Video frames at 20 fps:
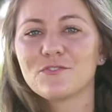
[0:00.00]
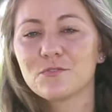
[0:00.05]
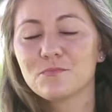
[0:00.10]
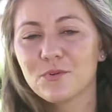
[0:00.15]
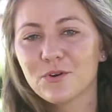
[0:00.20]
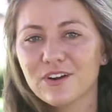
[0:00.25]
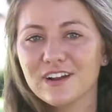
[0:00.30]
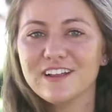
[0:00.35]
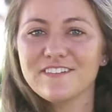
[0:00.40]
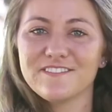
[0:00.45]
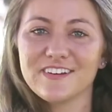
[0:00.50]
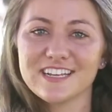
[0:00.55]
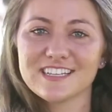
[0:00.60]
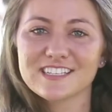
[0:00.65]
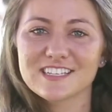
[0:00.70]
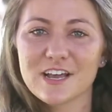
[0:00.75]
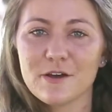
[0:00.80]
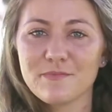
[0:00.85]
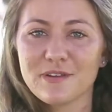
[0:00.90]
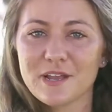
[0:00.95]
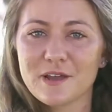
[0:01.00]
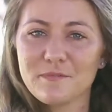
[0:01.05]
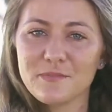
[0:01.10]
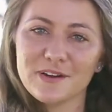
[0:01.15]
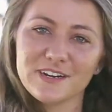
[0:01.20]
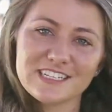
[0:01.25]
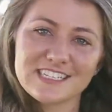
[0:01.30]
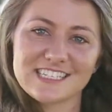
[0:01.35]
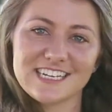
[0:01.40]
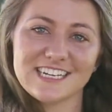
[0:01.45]
For more events coming up
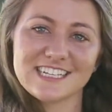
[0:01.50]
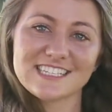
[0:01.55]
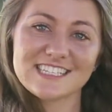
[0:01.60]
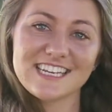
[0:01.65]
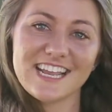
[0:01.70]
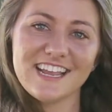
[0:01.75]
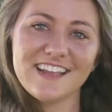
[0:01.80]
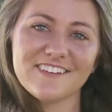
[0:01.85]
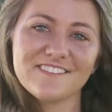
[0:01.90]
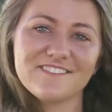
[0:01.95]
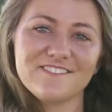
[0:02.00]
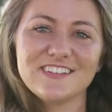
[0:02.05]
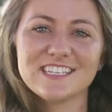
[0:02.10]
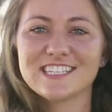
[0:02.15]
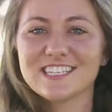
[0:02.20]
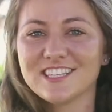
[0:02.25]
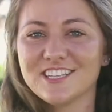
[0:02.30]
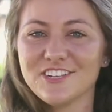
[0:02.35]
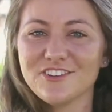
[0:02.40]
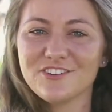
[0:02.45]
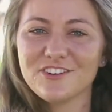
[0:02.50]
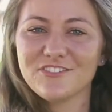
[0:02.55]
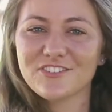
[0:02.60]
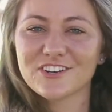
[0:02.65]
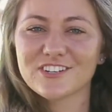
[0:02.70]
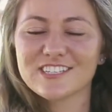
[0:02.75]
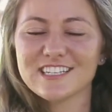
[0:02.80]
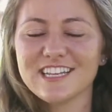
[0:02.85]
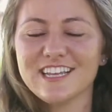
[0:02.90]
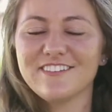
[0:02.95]
here at Stan State, visit the
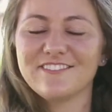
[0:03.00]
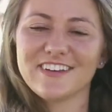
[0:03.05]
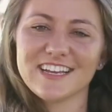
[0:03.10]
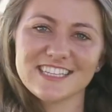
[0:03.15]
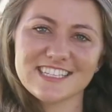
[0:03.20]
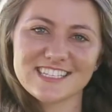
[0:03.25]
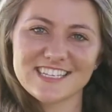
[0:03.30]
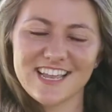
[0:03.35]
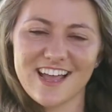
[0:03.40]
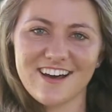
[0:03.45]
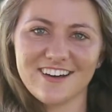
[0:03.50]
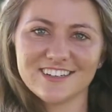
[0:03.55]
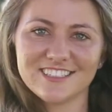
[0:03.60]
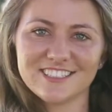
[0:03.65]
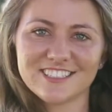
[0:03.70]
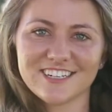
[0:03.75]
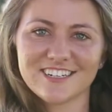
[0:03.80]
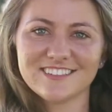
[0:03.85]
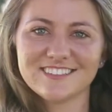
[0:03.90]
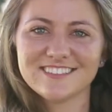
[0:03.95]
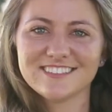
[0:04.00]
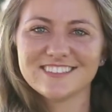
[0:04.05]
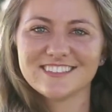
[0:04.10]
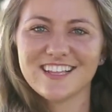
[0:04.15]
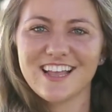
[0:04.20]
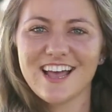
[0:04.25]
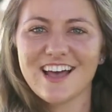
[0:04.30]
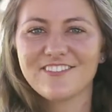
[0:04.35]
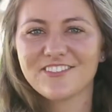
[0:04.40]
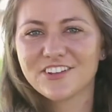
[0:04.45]
University Events calendar.
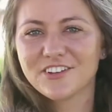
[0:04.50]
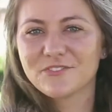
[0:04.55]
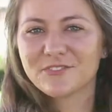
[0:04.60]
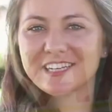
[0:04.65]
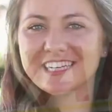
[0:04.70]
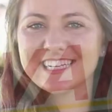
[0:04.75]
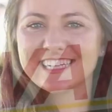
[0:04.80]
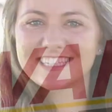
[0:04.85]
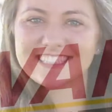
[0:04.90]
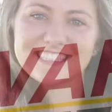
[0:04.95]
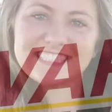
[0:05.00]
Have a good week!